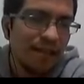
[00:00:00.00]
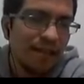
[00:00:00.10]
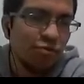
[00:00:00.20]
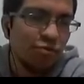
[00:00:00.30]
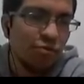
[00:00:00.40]

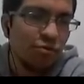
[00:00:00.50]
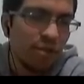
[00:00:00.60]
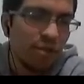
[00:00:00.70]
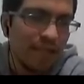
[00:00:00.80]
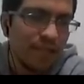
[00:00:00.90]

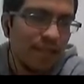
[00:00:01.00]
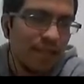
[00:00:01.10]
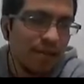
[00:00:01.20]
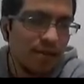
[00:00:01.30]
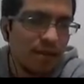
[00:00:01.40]
rotate the
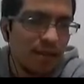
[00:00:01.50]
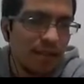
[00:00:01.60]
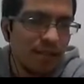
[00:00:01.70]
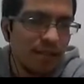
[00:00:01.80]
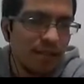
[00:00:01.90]
coordinates
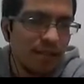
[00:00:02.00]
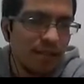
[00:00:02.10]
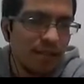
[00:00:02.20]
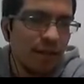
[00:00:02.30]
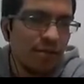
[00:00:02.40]
from
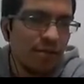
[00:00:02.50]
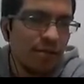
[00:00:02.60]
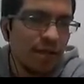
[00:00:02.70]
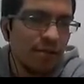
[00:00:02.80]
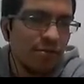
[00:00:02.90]
equatorial
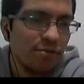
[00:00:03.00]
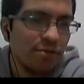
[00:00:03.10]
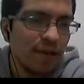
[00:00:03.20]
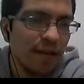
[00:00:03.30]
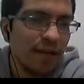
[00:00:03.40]
to
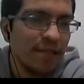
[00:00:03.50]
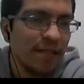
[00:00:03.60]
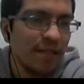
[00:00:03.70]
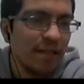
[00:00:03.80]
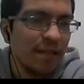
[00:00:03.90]
ecliptic.
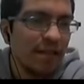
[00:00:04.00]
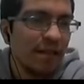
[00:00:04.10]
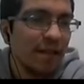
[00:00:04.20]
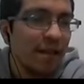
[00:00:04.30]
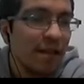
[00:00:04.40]

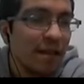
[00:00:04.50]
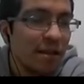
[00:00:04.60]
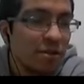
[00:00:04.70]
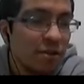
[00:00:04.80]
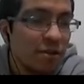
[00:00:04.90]

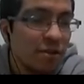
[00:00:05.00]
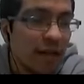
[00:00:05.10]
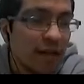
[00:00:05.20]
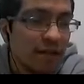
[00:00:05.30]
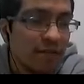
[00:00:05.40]

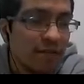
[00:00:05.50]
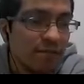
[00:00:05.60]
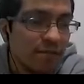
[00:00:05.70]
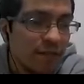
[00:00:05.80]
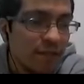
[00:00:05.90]
And
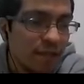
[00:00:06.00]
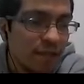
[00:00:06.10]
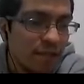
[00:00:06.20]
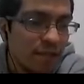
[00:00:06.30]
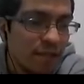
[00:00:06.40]
that's
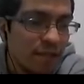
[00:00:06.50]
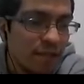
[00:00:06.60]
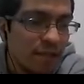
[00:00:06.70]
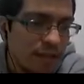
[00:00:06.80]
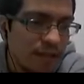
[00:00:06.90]
the
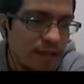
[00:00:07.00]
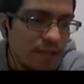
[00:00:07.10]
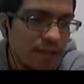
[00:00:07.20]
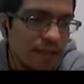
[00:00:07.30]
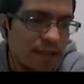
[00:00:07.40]
only thing
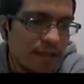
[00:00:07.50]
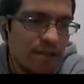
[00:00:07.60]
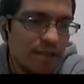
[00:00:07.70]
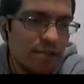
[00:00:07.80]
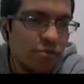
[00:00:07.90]
these things
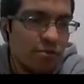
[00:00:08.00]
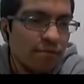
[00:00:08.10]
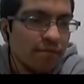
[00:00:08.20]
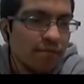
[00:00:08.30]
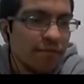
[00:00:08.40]
do.
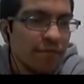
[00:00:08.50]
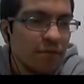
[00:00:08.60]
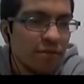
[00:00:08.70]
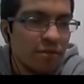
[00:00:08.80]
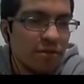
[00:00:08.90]

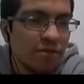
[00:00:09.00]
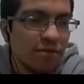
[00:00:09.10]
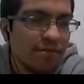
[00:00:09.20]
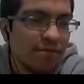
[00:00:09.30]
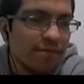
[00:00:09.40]
So
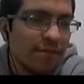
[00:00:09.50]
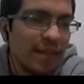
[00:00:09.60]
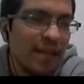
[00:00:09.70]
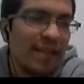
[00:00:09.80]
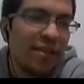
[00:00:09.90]

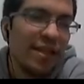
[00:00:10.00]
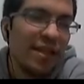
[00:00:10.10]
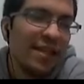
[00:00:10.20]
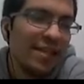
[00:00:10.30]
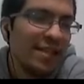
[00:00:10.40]
it
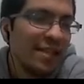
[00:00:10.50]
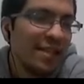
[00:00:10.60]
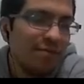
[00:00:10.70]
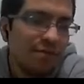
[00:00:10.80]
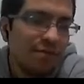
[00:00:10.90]
thinks it's
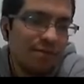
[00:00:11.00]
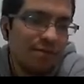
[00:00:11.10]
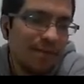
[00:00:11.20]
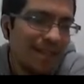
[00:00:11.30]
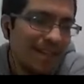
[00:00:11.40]
from
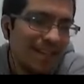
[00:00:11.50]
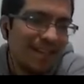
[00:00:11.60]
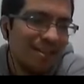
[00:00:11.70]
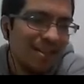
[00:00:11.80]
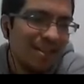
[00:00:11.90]
the
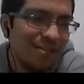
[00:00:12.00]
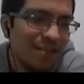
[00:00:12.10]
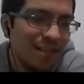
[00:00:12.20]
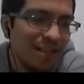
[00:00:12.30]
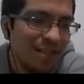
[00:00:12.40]
solar
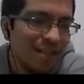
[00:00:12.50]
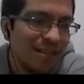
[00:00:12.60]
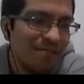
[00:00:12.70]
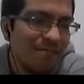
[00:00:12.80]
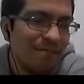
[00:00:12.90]

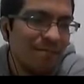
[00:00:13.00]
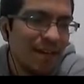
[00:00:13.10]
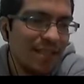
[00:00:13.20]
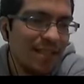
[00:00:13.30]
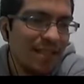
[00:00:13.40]
system
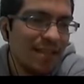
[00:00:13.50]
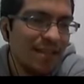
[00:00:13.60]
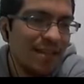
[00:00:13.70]
barycenter,